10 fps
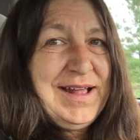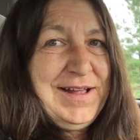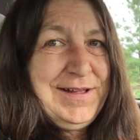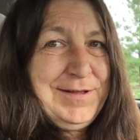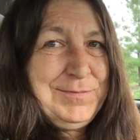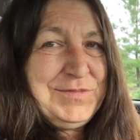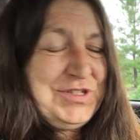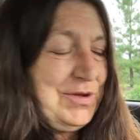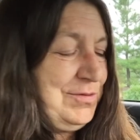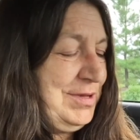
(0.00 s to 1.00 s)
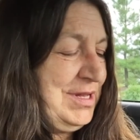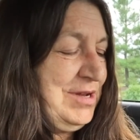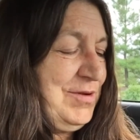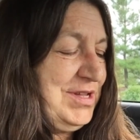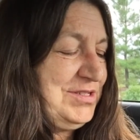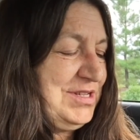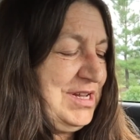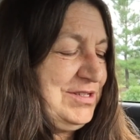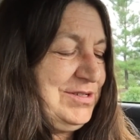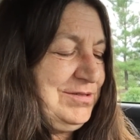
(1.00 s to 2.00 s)
So anyway,
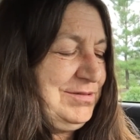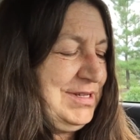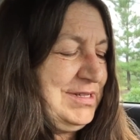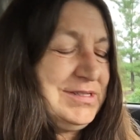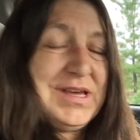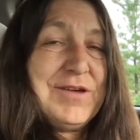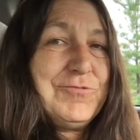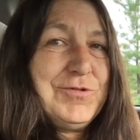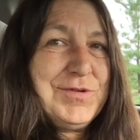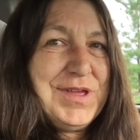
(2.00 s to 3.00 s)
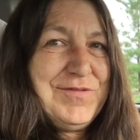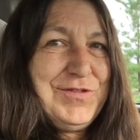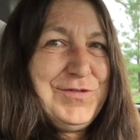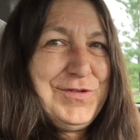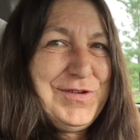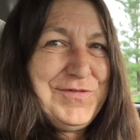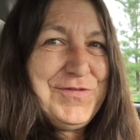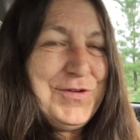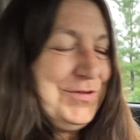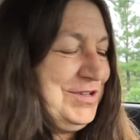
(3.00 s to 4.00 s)
stay tuned, and I will give you a
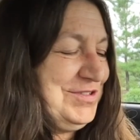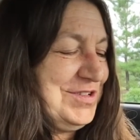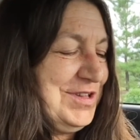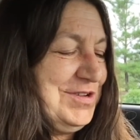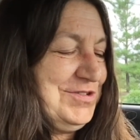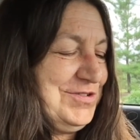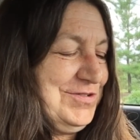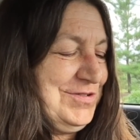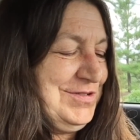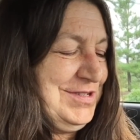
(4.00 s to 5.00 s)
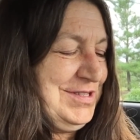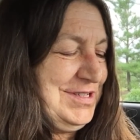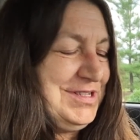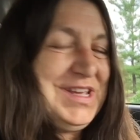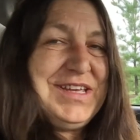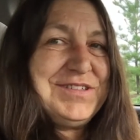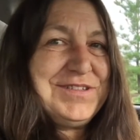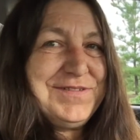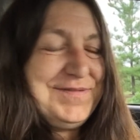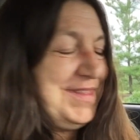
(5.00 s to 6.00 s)
full disclosure on the
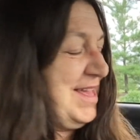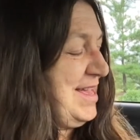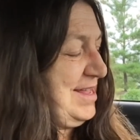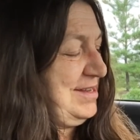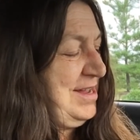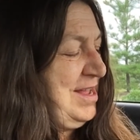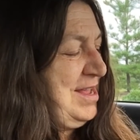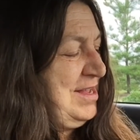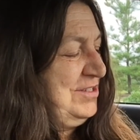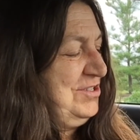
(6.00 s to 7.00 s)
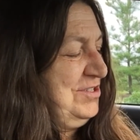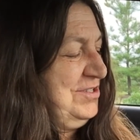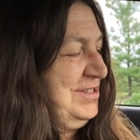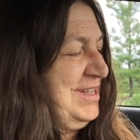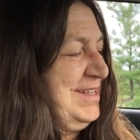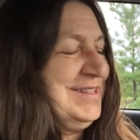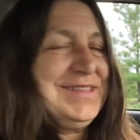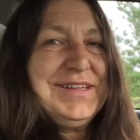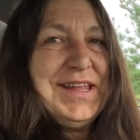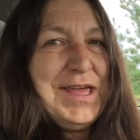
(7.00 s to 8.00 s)
taste of that. Just looking at
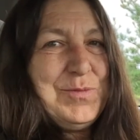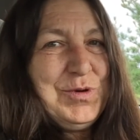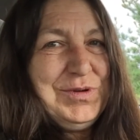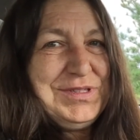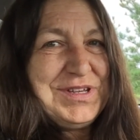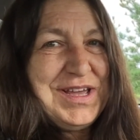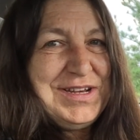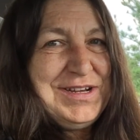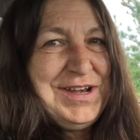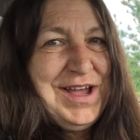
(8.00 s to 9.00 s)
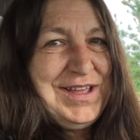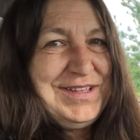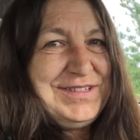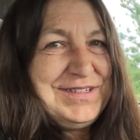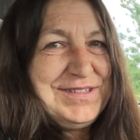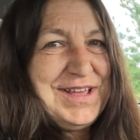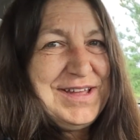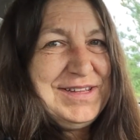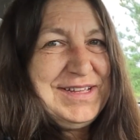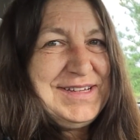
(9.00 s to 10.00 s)
the label, it's kind of nice. It's
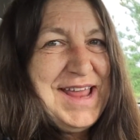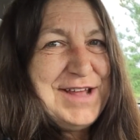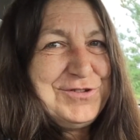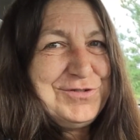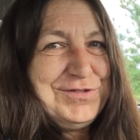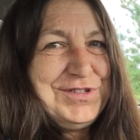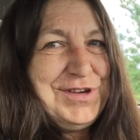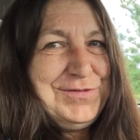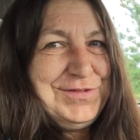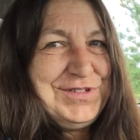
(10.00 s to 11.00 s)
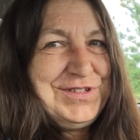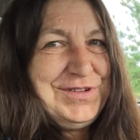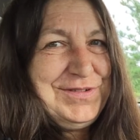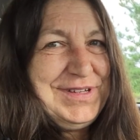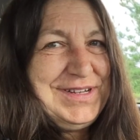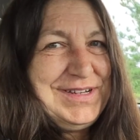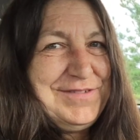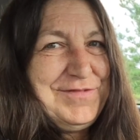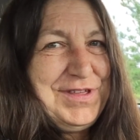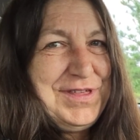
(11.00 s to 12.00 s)
got like natural tones to it and
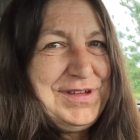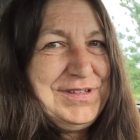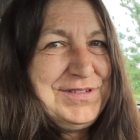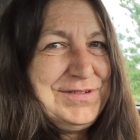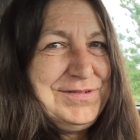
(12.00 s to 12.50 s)
everything. So,